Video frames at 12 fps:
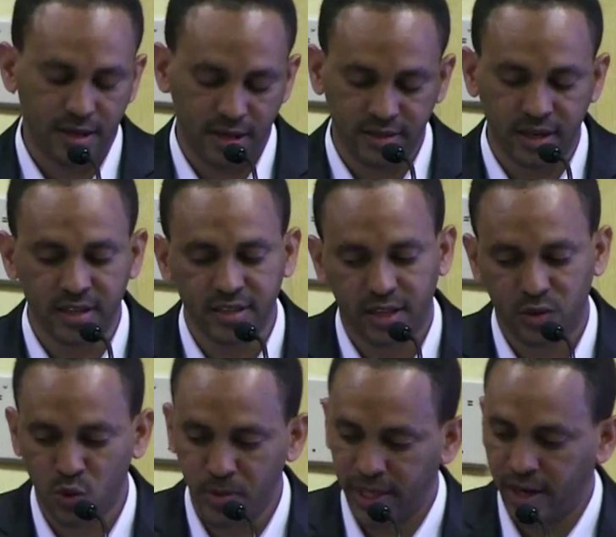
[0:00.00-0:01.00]
As a result,
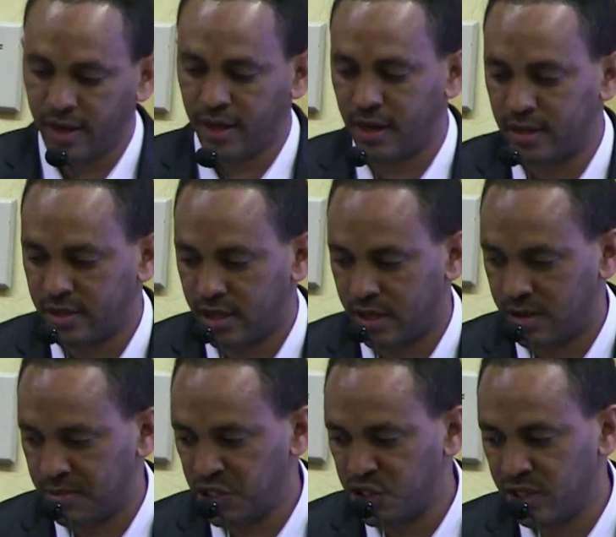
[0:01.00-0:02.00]
women and girls are
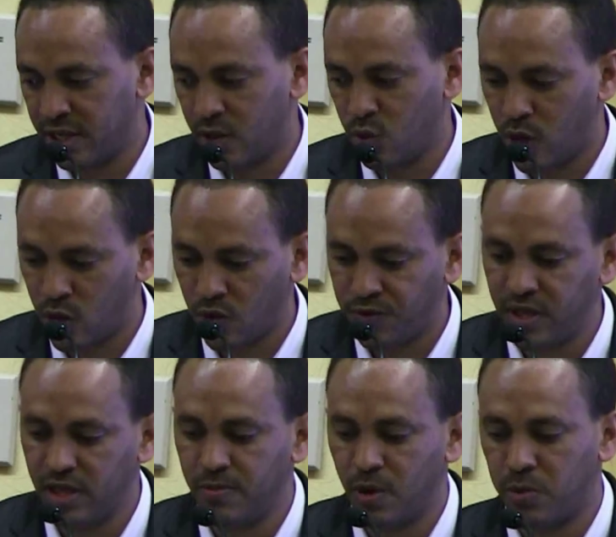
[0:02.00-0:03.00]
mentioned as one of
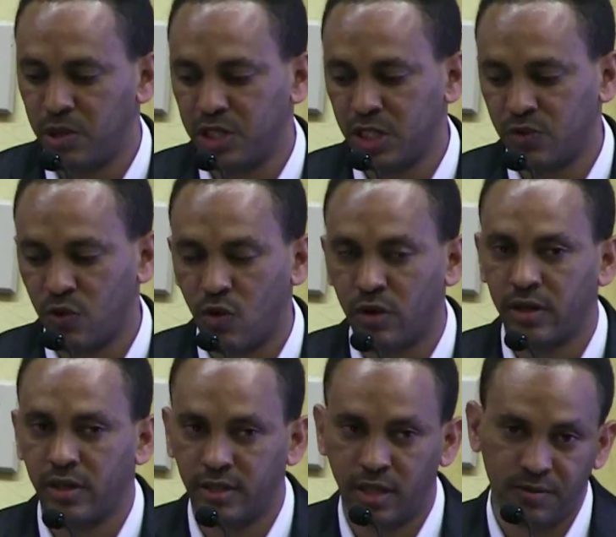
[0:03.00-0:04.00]
key populations for
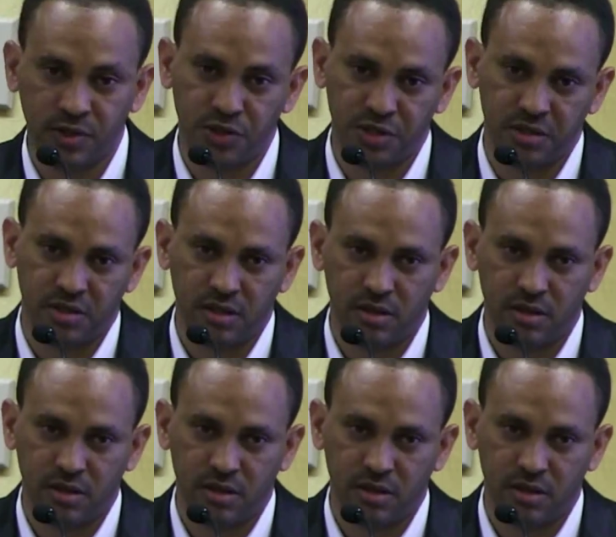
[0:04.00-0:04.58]
intervention.